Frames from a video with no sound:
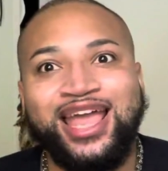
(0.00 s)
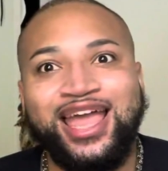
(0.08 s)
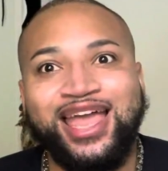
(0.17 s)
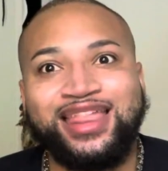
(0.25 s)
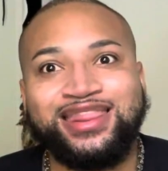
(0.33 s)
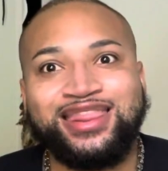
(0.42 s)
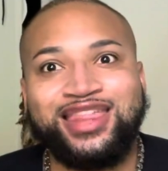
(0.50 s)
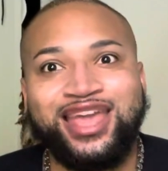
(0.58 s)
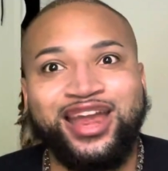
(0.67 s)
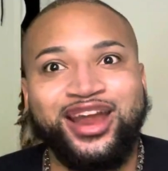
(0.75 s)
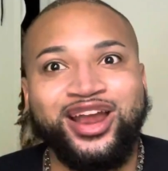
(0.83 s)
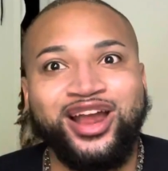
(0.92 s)
and
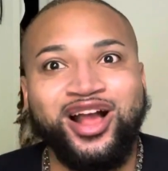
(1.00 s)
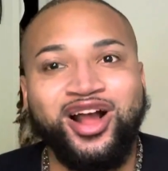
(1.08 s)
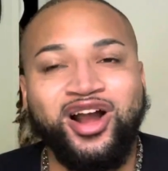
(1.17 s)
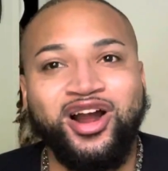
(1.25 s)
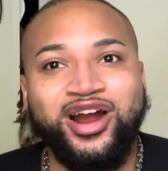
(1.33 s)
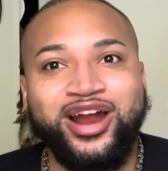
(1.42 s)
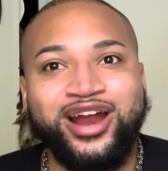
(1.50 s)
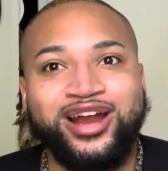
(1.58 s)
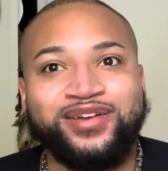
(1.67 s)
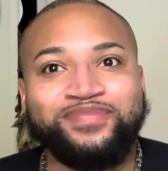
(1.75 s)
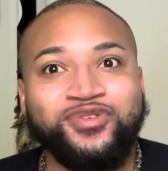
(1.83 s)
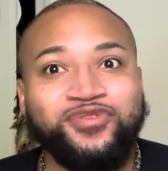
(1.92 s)
they
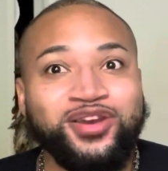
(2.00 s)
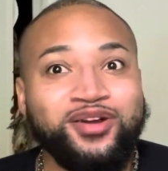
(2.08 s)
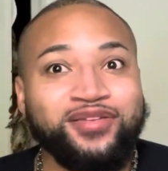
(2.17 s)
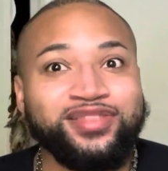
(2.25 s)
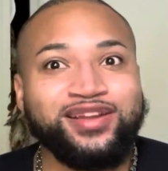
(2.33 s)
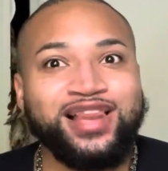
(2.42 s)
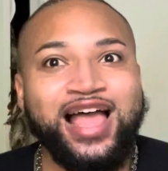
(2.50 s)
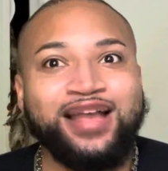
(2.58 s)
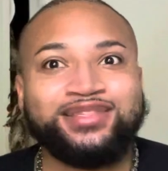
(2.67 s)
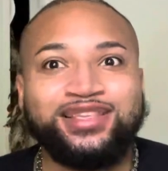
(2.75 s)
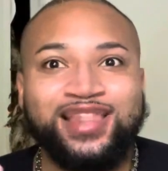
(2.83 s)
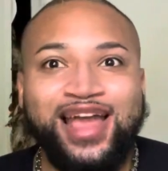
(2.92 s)
are moving on with their
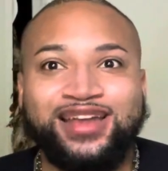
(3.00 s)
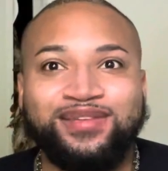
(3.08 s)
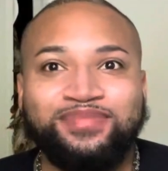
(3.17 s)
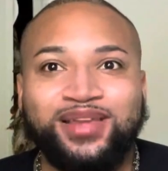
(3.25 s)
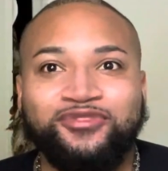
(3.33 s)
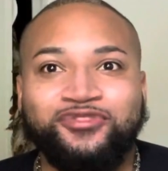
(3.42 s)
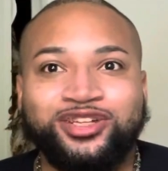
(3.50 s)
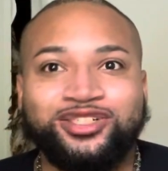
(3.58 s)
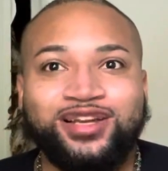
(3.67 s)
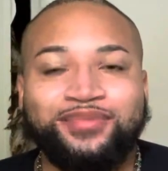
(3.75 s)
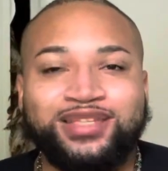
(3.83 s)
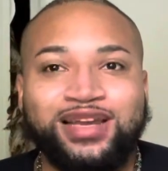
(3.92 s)
lives, and that could be
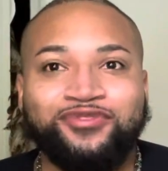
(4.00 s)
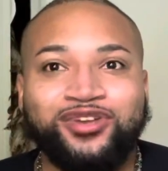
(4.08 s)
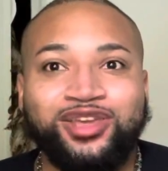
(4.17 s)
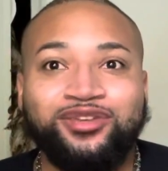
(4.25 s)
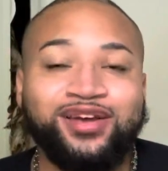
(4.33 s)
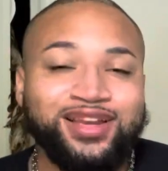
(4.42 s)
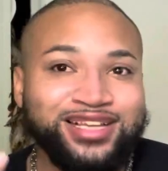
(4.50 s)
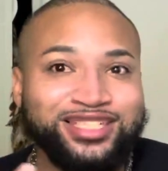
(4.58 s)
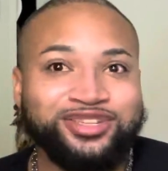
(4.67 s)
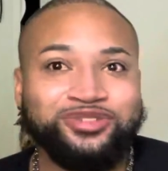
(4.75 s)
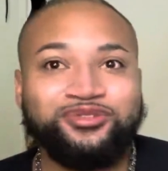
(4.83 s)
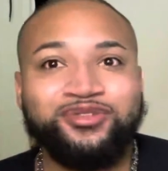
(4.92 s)
frustrating and upsetting for you unless
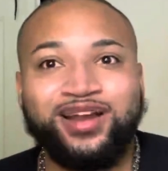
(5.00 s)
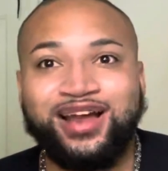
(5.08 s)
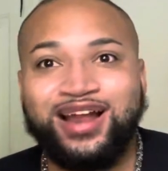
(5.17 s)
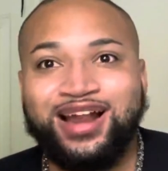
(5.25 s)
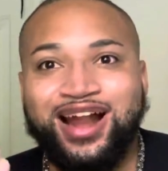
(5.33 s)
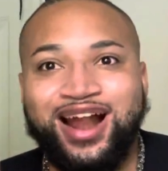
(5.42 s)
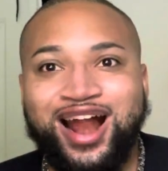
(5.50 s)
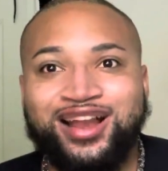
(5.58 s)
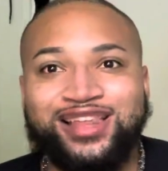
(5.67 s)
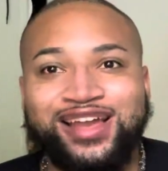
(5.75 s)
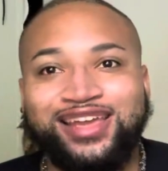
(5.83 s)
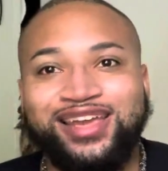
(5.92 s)
you are
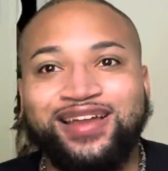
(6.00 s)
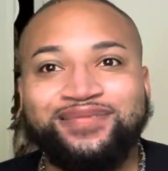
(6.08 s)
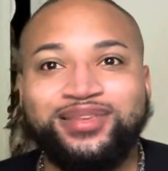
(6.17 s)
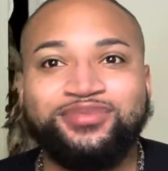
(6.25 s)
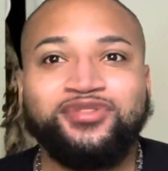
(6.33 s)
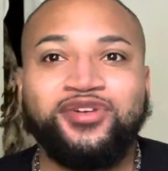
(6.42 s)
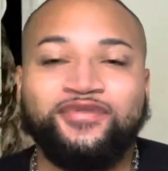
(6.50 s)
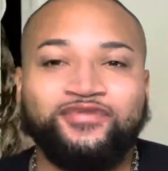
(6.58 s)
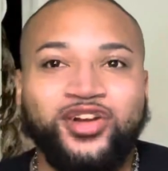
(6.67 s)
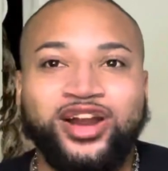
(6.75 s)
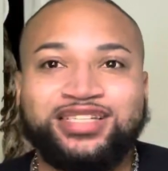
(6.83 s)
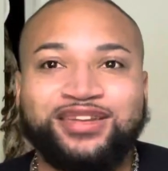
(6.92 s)
lucky enough to move on
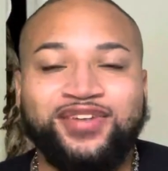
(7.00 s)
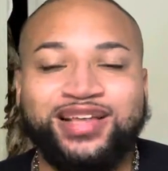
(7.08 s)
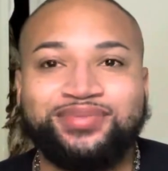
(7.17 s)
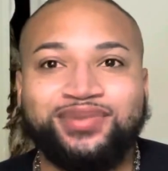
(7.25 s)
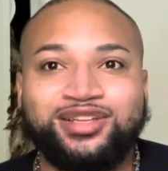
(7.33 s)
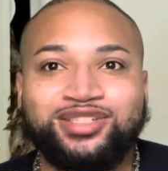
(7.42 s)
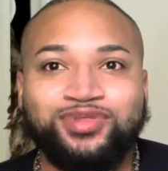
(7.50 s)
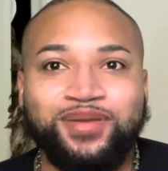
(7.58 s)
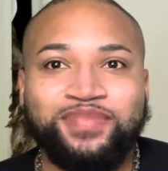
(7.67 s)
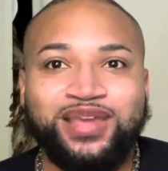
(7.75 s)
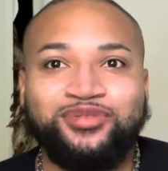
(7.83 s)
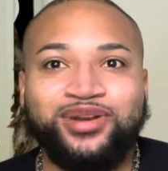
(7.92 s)
first and find someone else you want to
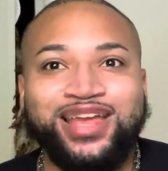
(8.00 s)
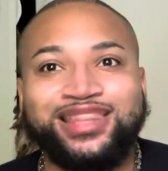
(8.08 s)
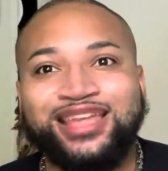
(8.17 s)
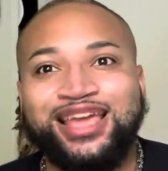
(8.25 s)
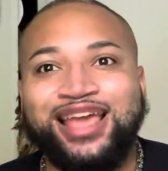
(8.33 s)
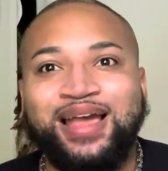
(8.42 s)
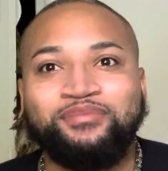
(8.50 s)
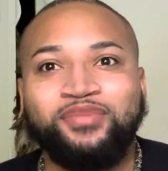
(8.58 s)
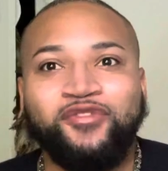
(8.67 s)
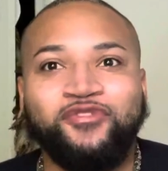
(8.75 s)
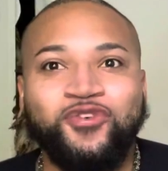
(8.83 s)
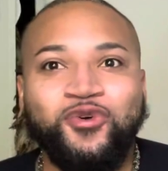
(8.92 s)
be with
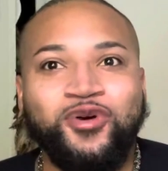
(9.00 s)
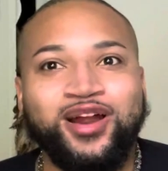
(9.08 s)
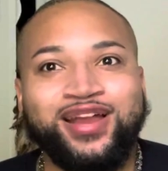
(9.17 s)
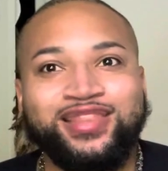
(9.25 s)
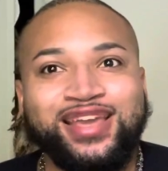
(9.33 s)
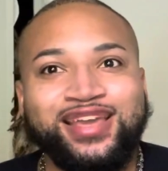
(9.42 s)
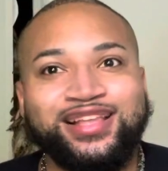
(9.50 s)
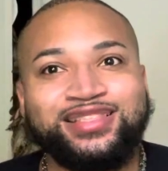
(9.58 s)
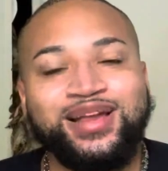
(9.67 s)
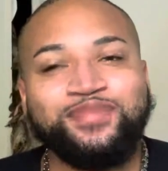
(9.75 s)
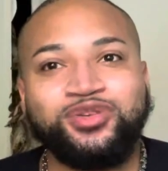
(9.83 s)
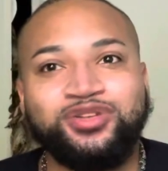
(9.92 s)
before they can
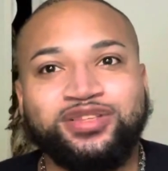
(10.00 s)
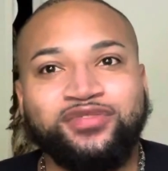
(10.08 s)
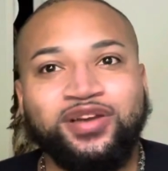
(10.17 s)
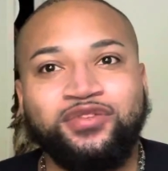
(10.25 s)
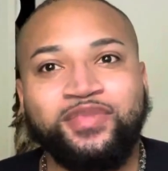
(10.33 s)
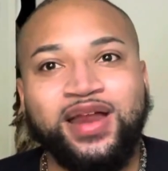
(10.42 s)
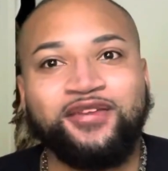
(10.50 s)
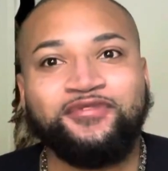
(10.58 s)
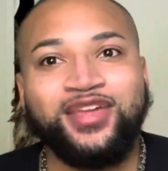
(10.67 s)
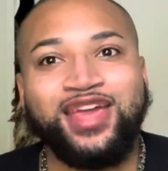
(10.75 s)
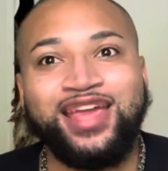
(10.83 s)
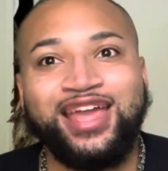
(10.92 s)
dump you as a friend of
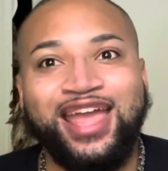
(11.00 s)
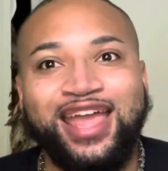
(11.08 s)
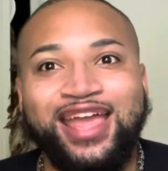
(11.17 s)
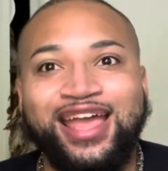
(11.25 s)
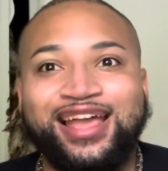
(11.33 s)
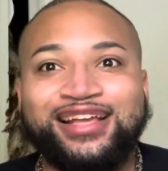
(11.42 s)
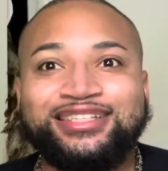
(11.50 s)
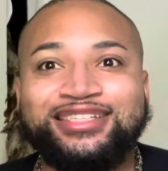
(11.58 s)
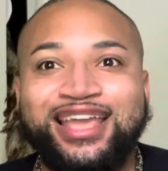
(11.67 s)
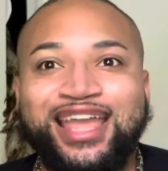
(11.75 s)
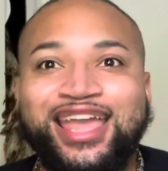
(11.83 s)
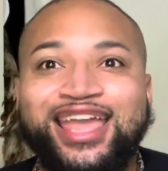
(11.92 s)
benefit. And
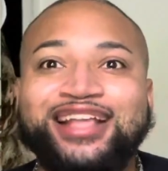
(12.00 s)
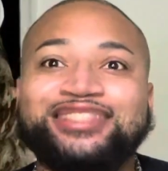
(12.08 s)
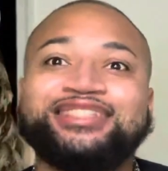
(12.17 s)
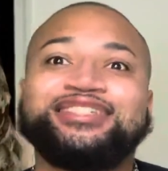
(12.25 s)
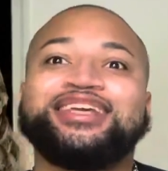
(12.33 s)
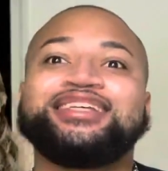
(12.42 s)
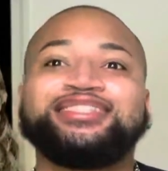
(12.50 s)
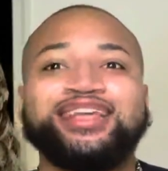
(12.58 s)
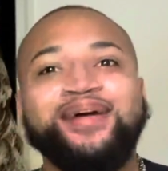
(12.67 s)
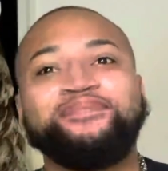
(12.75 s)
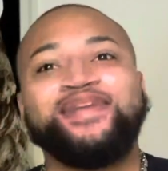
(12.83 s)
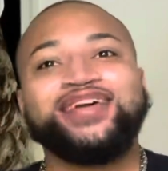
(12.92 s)
it's just
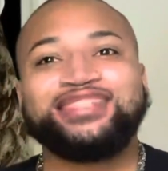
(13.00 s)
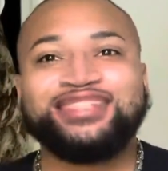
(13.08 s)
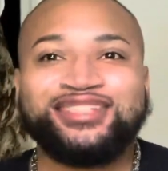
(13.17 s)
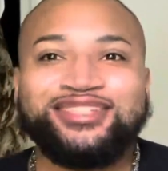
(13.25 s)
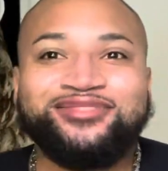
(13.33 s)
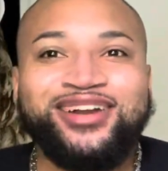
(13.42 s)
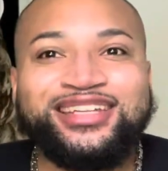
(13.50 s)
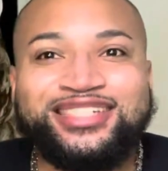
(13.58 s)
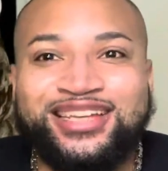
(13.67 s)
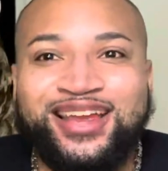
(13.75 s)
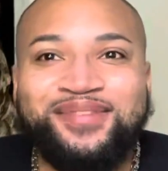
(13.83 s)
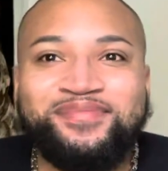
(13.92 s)
a messy
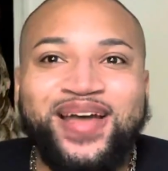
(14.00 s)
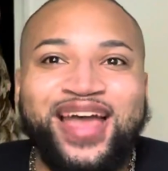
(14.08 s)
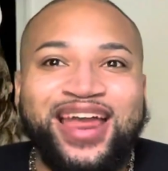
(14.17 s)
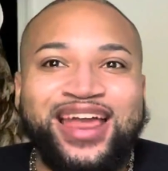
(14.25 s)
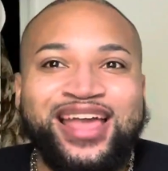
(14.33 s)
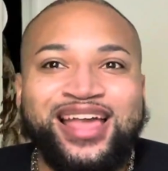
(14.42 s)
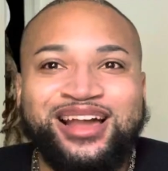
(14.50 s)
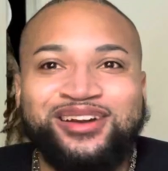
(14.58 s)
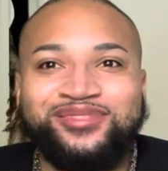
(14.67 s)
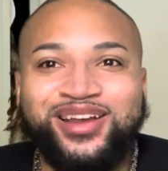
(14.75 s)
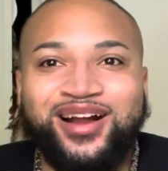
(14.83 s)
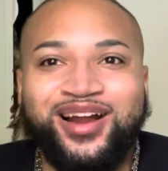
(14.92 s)
situation, but
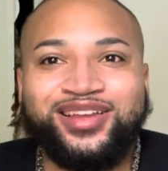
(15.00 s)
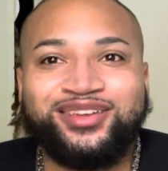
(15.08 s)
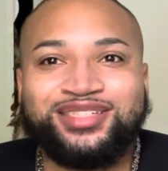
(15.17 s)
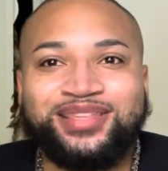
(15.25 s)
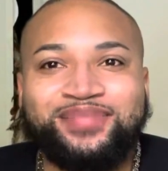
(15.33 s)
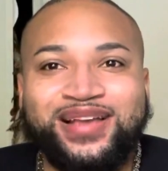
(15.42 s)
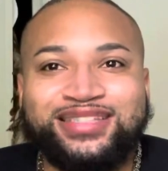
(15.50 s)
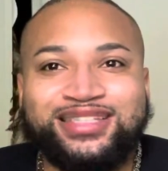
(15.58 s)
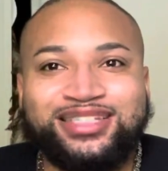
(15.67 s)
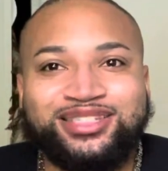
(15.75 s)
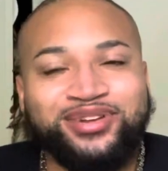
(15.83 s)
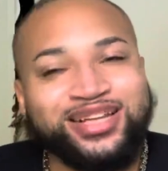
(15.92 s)
we are used to messy
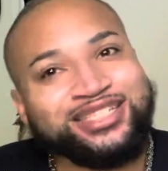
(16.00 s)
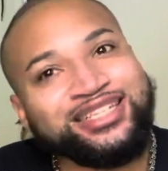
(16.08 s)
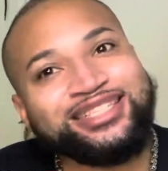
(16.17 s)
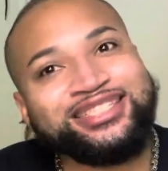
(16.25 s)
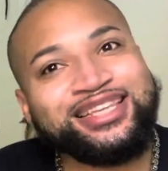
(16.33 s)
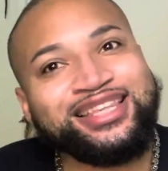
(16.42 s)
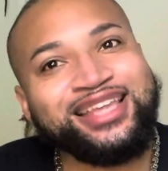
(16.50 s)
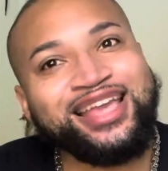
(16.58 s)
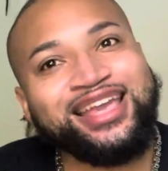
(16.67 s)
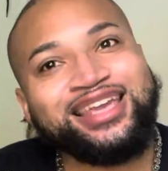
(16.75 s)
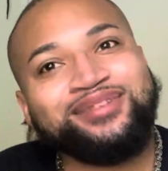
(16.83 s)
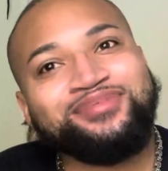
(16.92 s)
situations in the
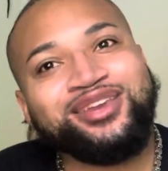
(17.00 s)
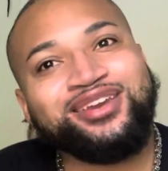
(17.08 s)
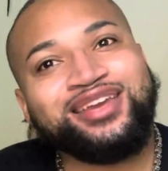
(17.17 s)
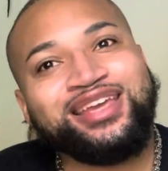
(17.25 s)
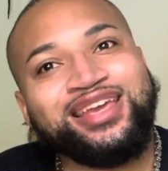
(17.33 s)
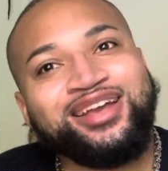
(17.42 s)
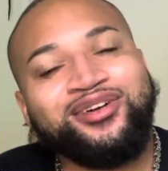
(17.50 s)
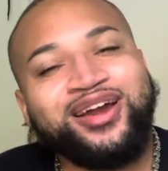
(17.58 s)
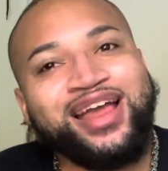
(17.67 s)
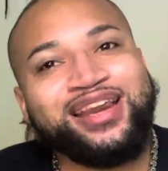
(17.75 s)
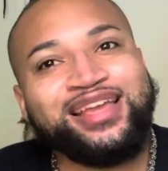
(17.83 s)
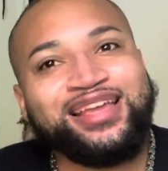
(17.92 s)
gay community or
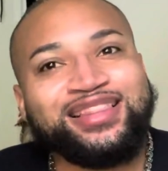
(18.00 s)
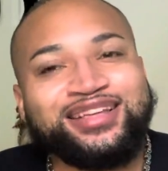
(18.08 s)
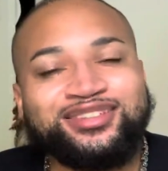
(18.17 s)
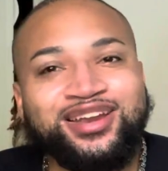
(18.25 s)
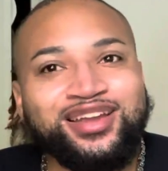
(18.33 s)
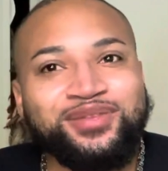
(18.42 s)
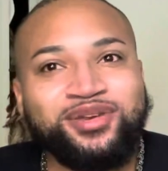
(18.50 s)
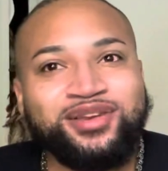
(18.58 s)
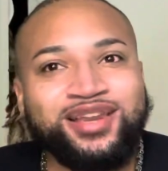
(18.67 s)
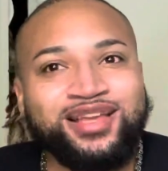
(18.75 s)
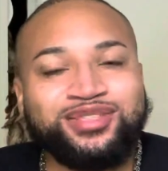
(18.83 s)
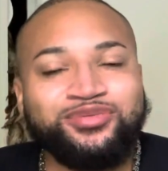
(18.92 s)
any the straight
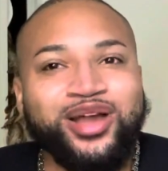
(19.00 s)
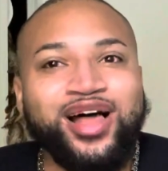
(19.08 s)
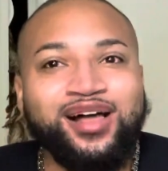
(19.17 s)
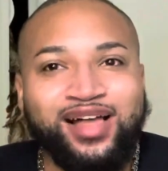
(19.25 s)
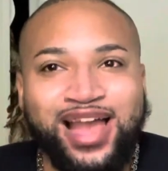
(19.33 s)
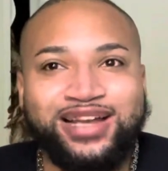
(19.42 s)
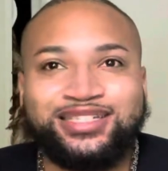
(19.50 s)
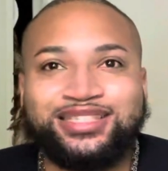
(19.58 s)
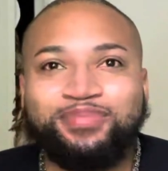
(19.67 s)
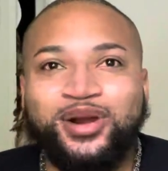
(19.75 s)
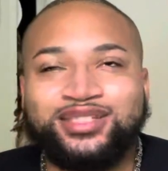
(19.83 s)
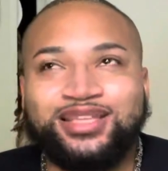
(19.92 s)
community as well. I just
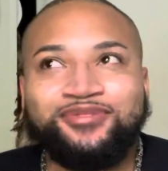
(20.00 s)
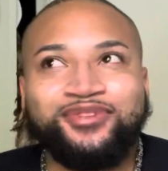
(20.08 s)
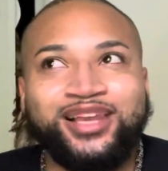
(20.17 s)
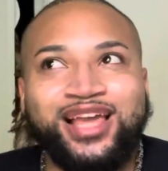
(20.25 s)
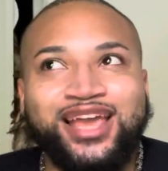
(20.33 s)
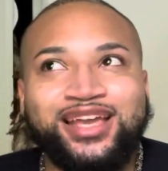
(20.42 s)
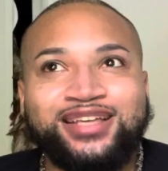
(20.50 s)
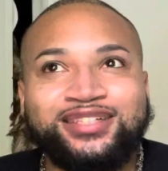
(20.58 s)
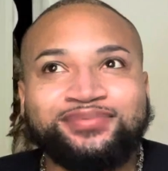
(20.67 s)
personally feel like